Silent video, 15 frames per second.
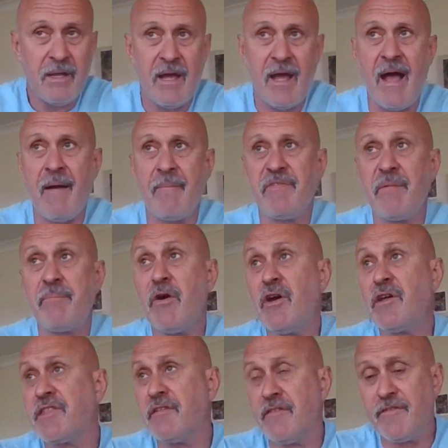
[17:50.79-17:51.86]
The
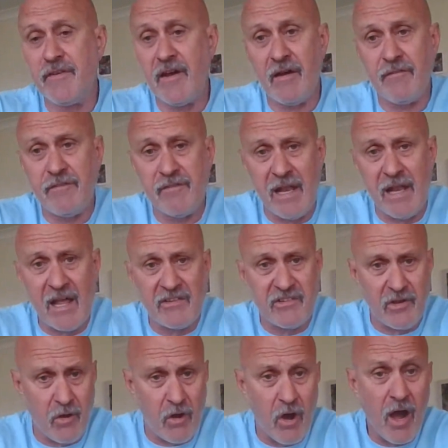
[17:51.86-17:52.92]
birth of Lance
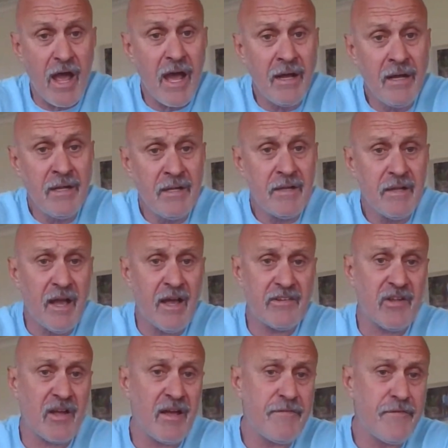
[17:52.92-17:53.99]
O'Hire
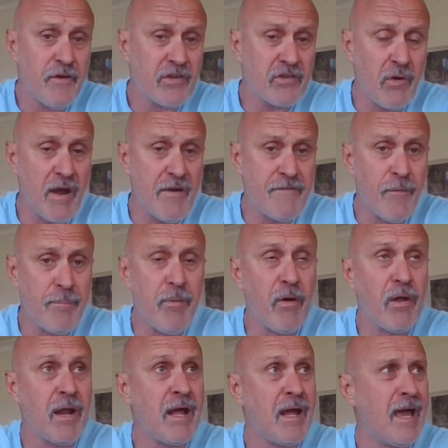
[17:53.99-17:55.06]
as a first-grade
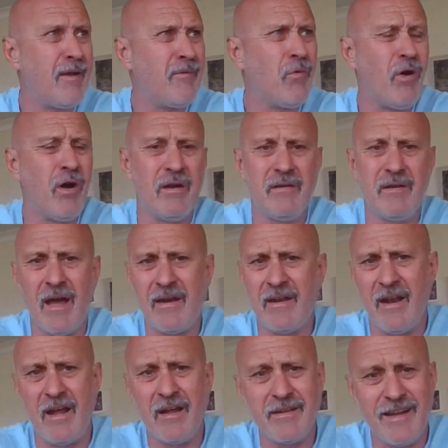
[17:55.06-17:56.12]
footballer at
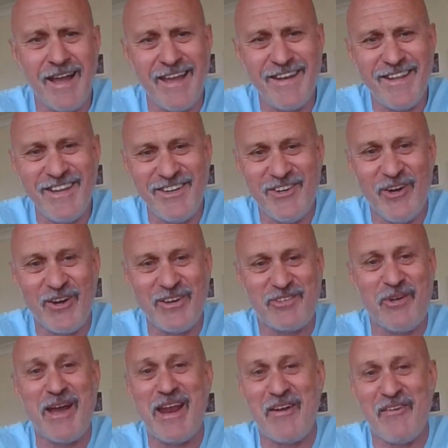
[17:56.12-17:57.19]
18, 19,
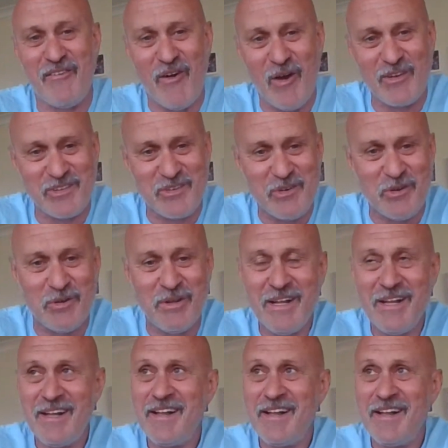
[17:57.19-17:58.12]
straight out of high school.